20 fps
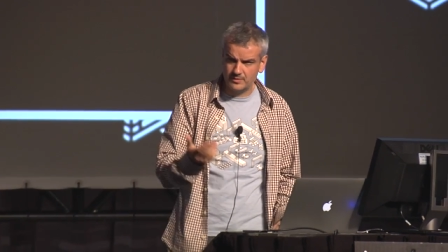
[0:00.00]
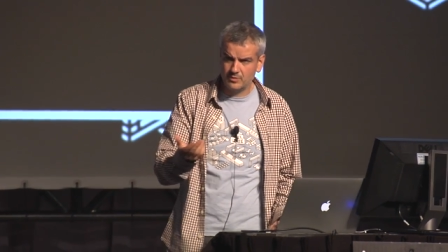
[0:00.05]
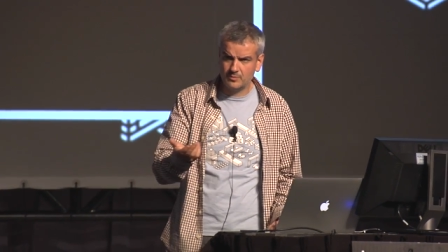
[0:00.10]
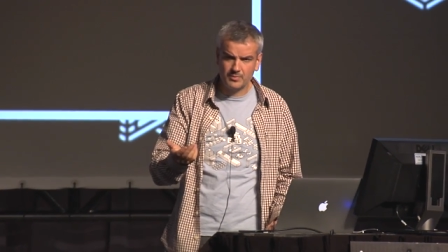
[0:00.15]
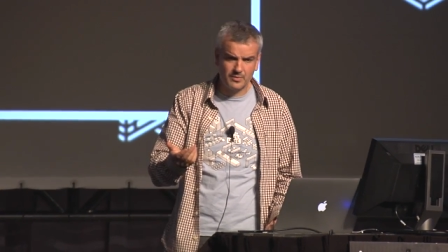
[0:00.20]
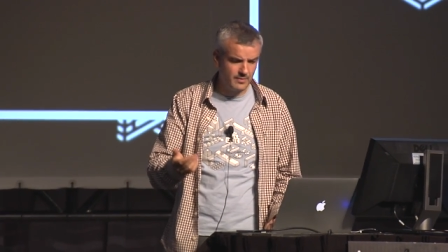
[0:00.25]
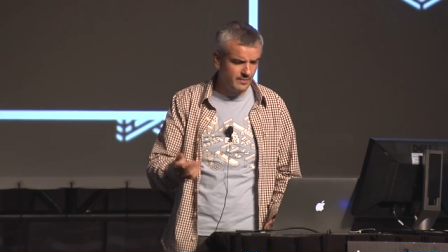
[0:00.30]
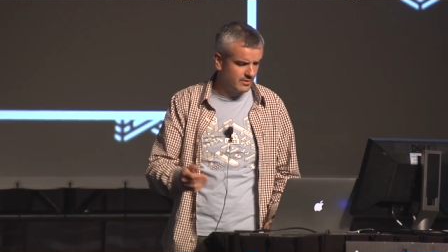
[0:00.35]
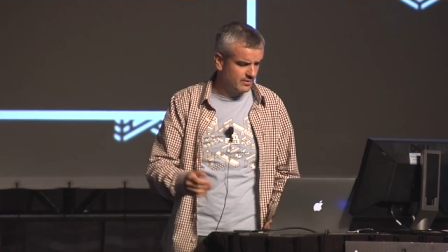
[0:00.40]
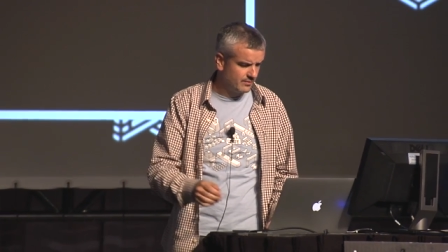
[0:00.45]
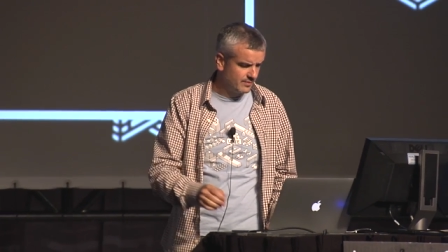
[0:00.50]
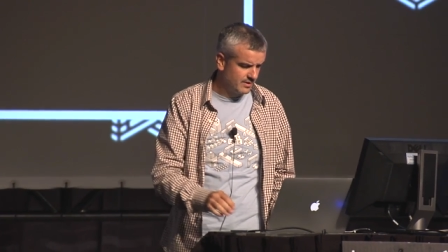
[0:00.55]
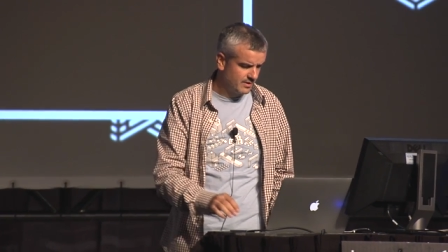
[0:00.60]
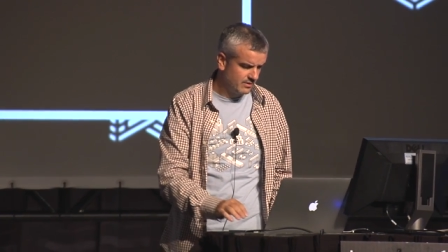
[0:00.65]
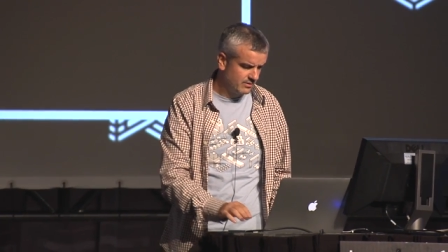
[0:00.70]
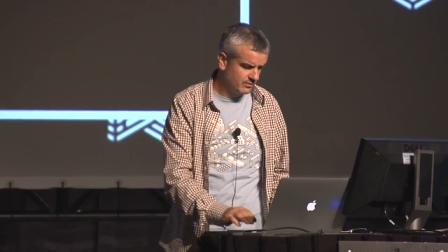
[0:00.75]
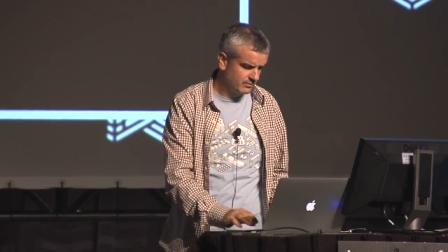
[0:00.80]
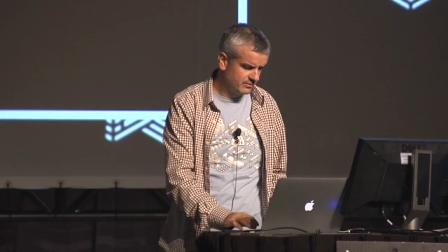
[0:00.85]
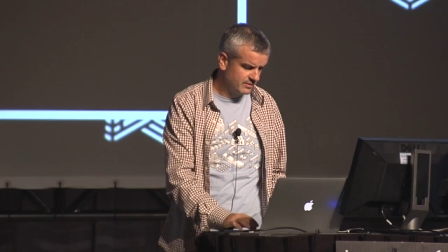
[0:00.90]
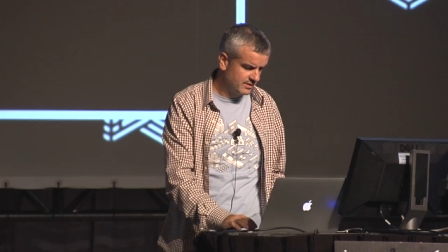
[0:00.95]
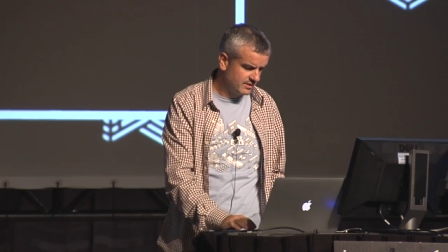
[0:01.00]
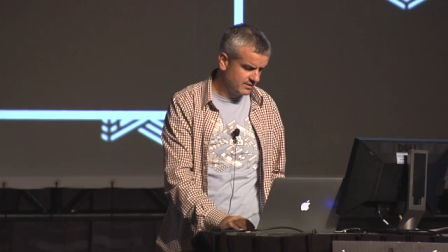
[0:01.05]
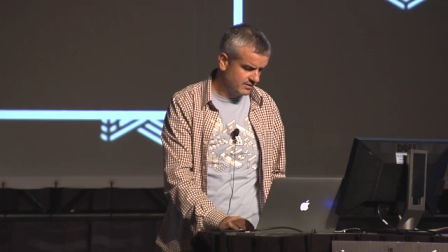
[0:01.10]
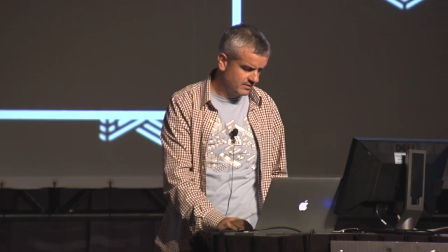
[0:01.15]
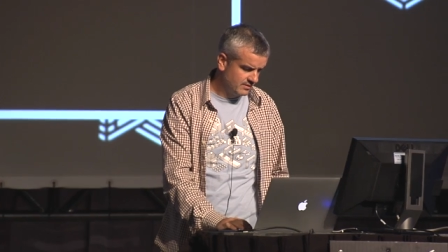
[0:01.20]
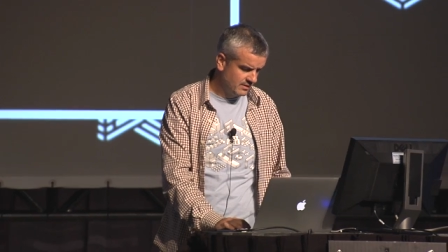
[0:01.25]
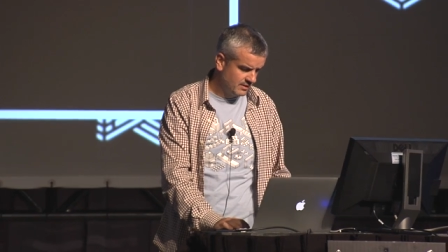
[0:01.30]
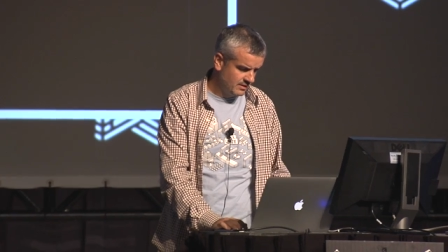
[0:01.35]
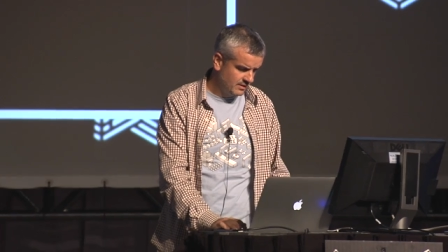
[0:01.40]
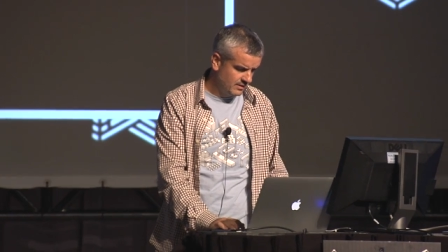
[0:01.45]
But you probably already know
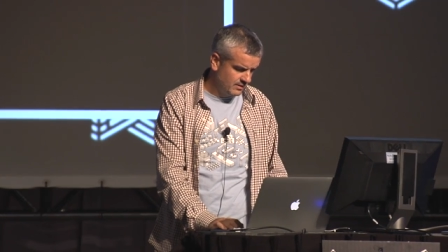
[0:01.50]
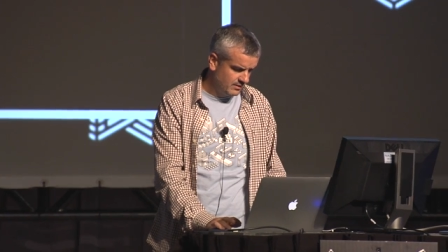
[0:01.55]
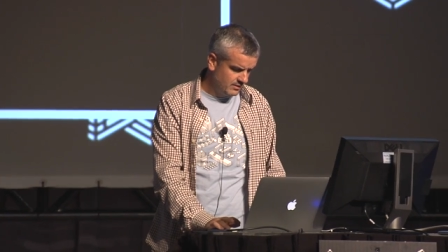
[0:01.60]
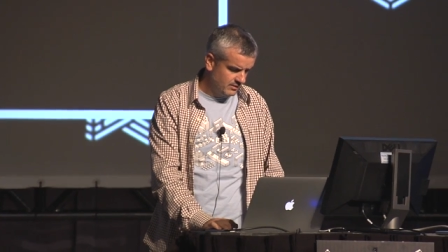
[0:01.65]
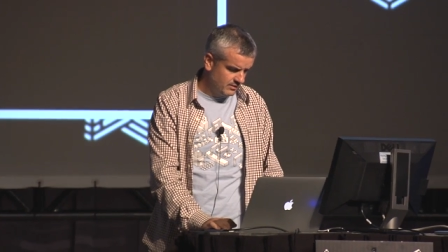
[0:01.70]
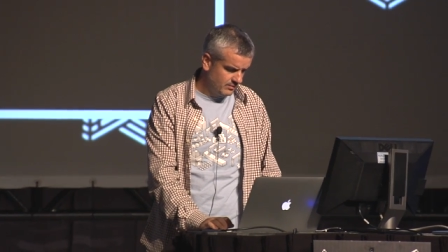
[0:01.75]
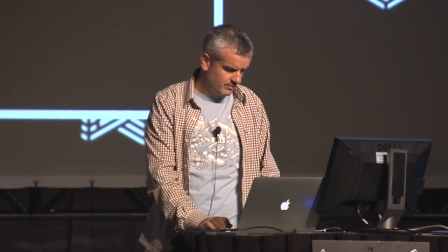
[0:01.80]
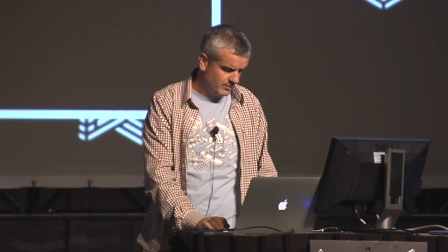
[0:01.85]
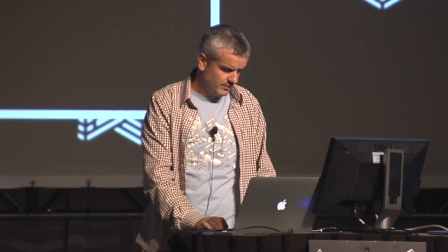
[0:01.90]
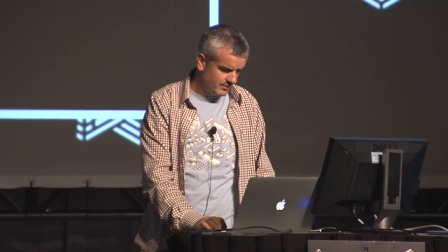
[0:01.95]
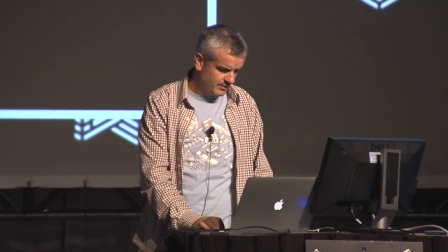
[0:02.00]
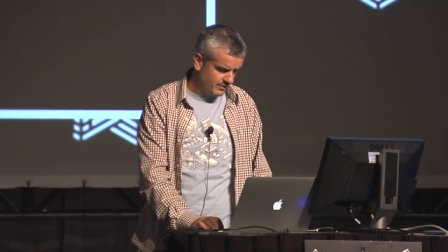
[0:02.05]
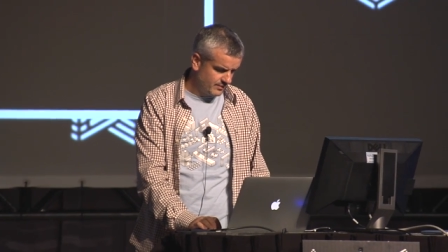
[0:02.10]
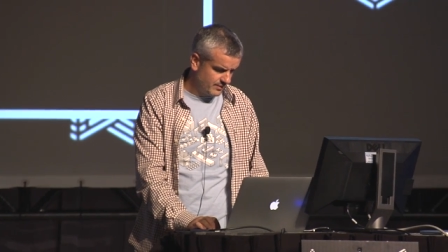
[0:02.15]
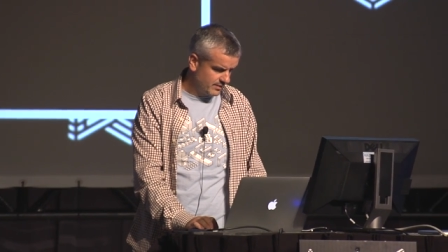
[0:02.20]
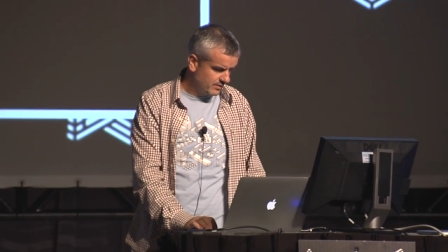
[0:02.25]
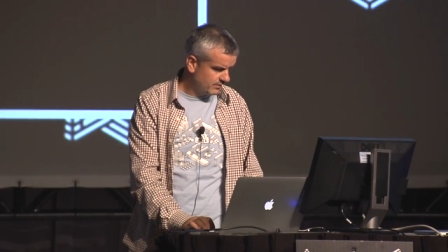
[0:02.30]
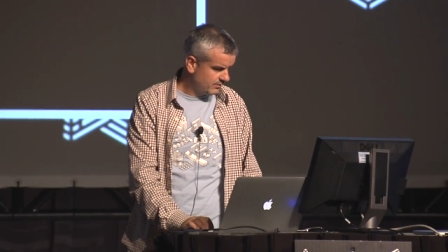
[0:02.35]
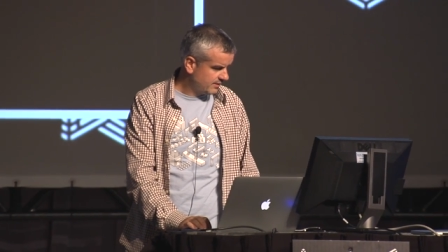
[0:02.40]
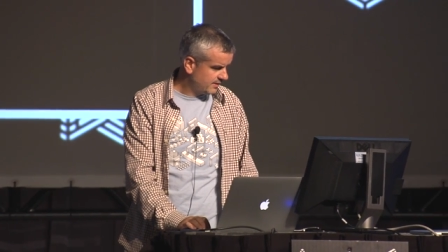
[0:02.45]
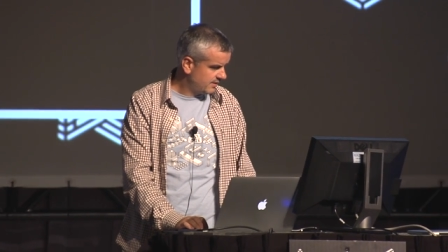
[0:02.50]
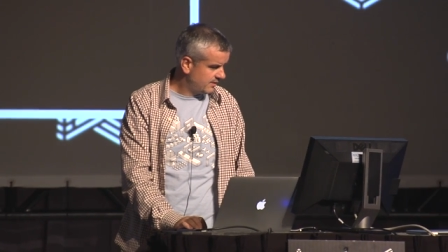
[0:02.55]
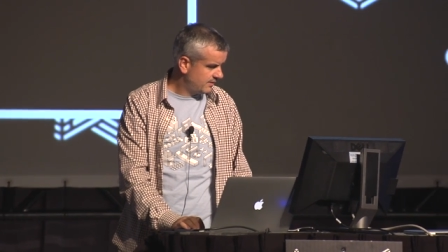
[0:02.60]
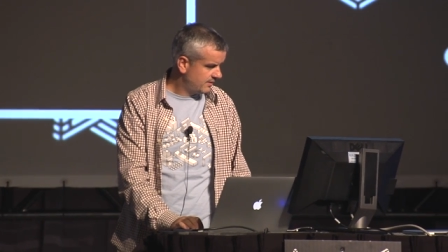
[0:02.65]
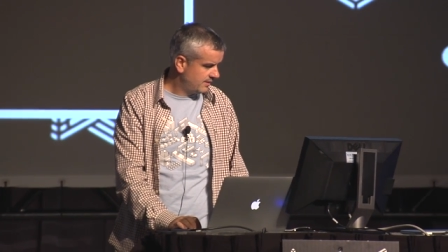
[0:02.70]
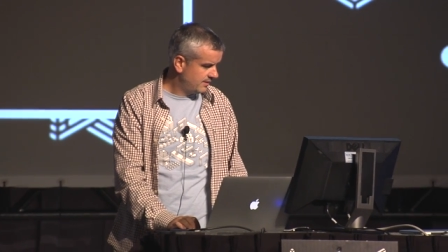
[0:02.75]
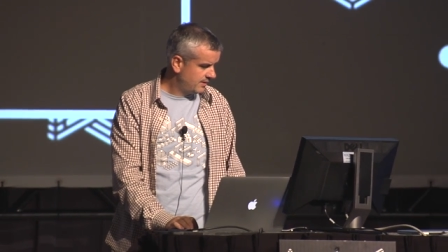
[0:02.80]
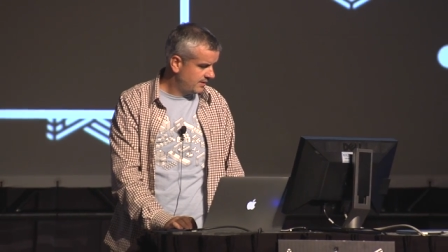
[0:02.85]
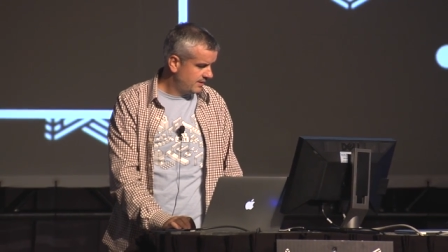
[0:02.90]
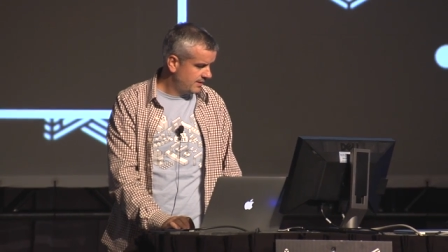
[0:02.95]
that.
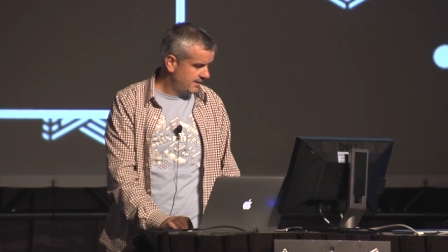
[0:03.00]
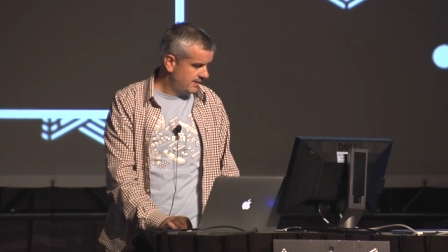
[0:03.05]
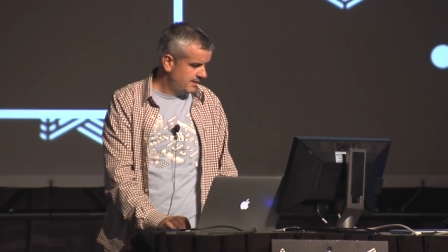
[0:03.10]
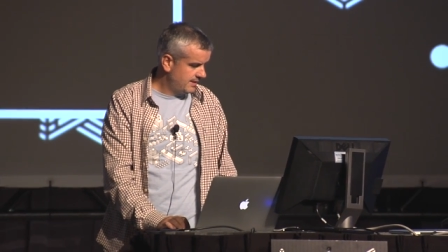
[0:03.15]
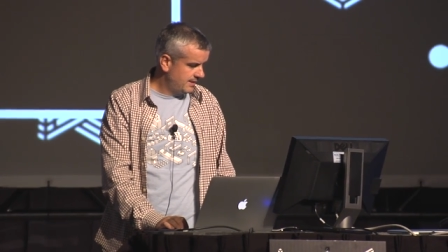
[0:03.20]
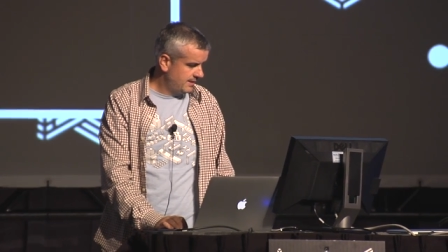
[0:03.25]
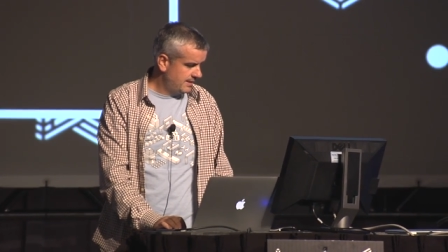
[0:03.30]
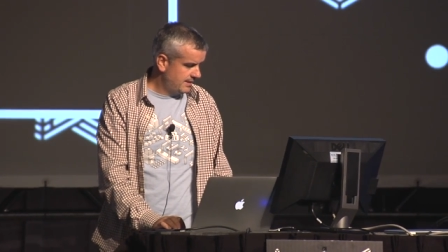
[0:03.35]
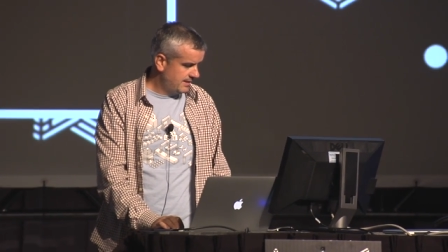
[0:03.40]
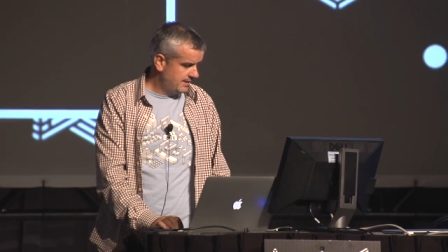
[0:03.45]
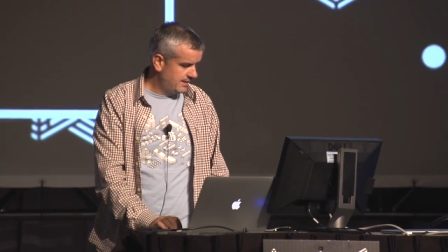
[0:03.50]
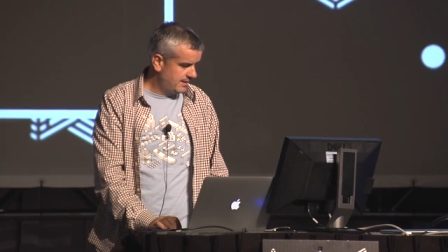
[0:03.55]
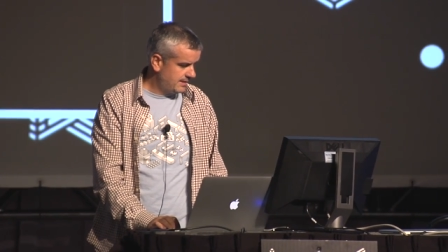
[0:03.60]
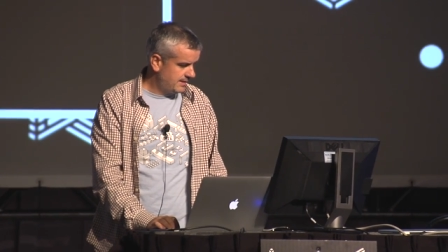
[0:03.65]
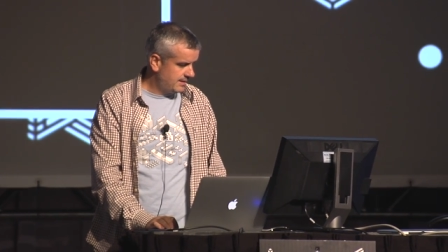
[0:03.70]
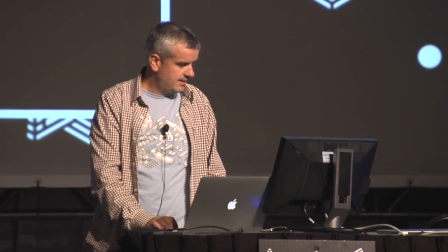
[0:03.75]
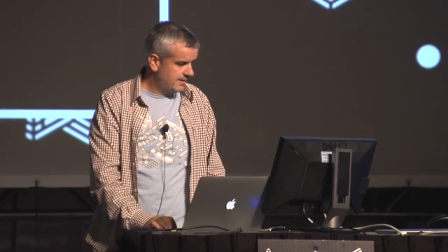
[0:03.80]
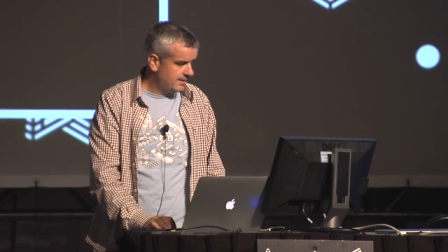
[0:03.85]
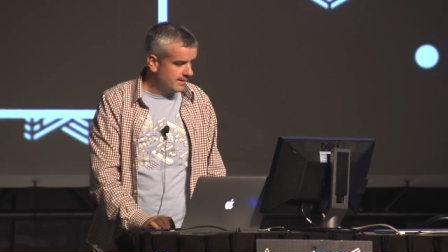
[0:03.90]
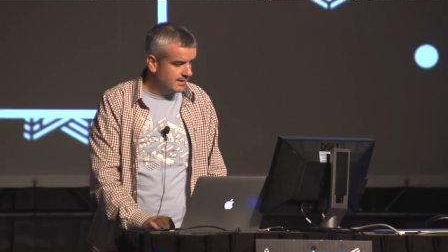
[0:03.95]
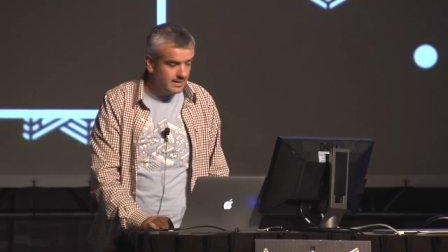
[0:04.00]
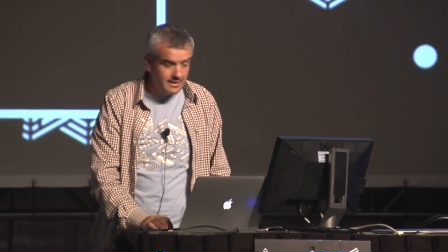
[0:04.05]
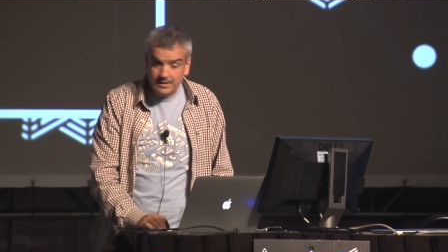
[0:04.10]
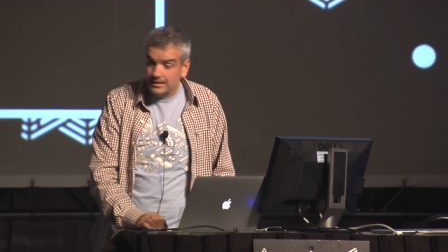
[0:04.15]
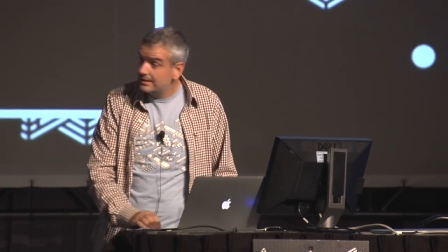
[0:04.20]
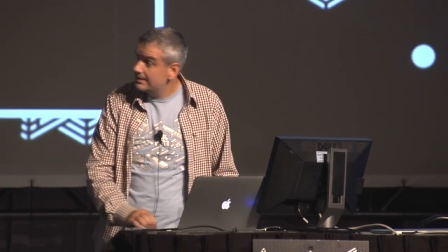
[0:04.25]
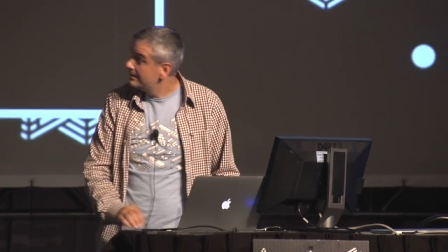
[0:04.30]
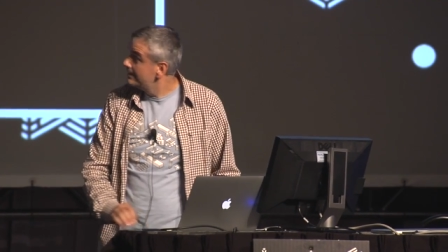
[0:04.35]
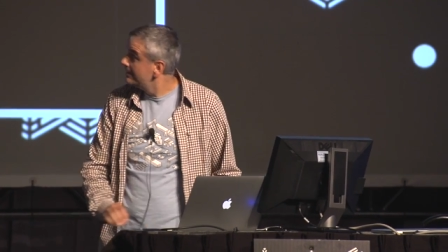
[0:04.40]
Yeah.